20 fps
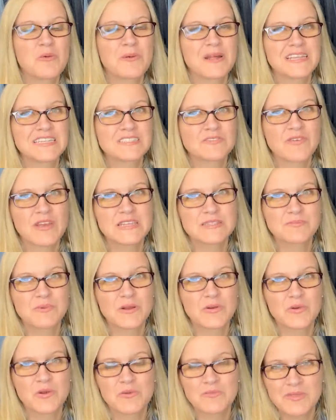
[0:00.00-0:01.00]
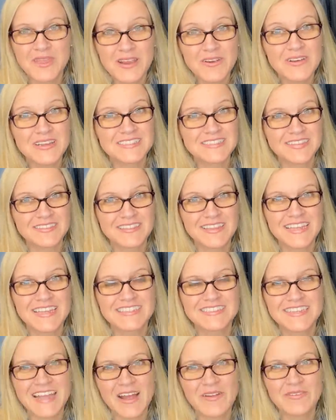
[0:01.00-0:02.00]
Buddies Facebook group. There is a
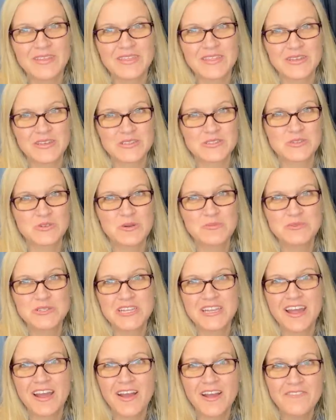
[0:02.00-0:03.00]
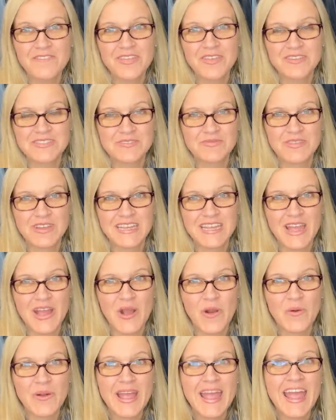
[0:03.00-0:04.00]
link down in the description of this
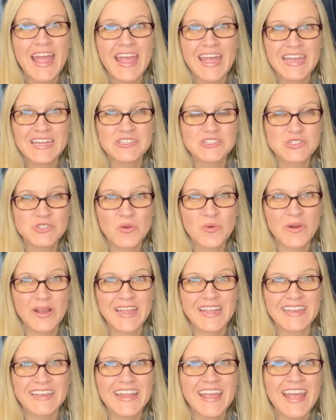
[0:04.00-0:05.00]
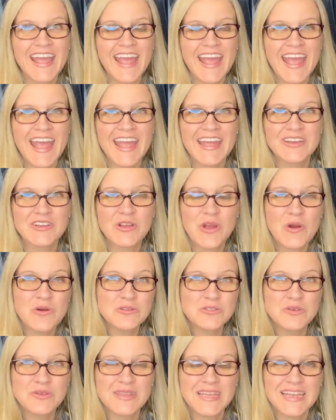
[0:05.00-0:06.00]
video and join and
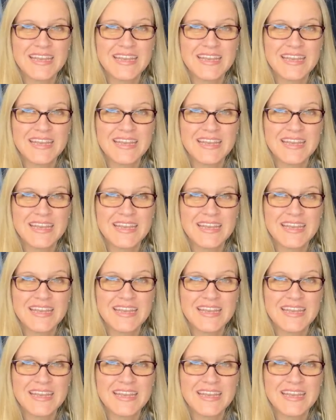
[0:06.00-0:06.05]
go to the